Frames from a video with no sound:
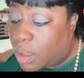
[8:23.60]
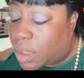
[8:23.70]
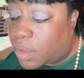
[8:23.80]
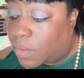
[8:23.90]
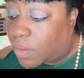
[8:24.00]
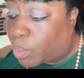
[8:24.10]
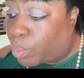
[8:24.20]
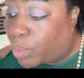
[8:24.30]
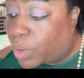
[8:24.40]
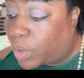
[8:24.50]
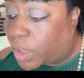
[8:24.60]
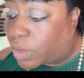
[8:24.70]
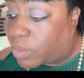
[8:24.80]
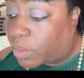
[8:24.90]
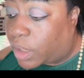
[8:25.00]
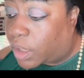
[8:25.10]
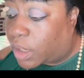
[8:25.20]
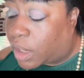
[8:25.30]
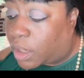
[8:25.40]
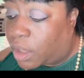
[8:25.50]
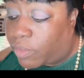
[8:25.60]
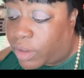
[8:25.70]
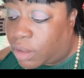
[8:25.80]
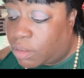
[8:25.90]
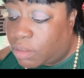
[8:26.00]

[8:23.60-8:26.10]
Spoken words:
This is a brilliant green, and I love it.